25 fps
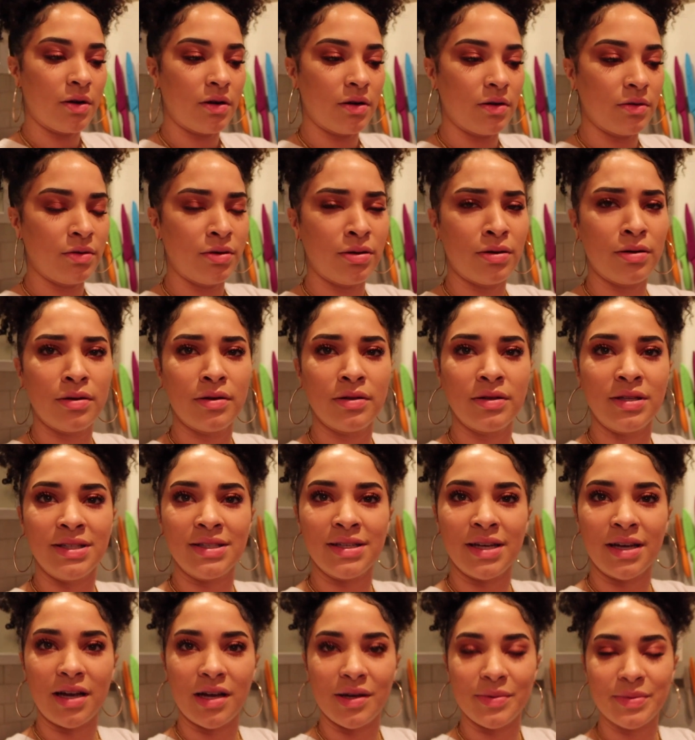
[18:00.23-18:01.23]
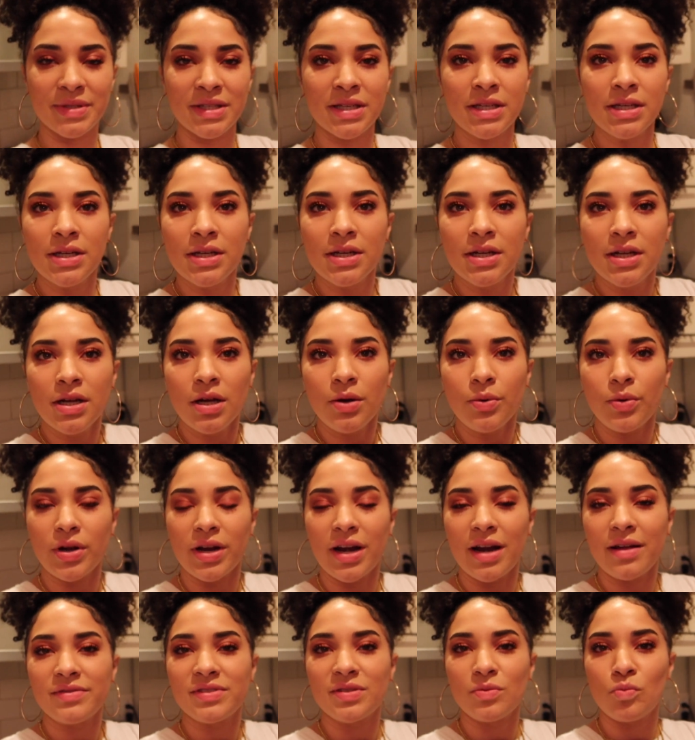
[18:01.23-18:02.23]
Ooh, these hiccups. We're
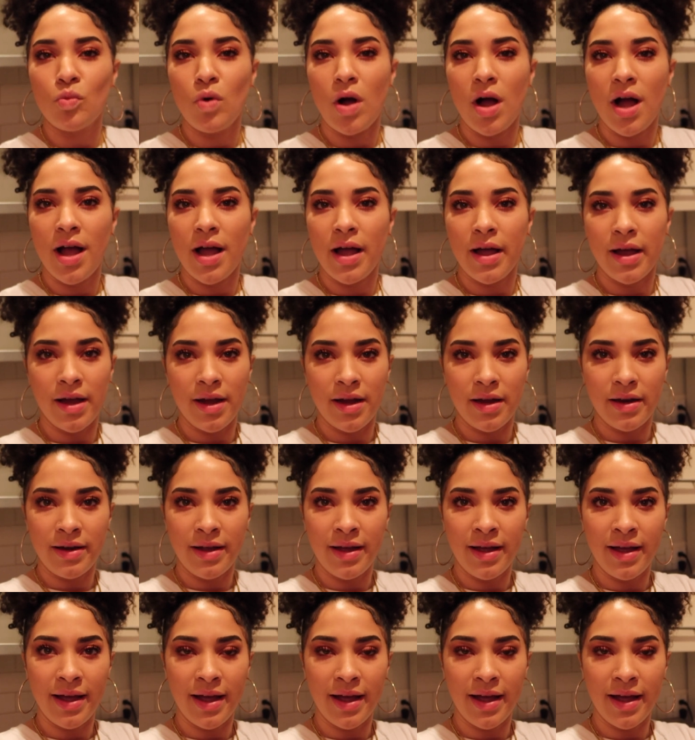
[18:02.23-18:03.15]
gonna have some wine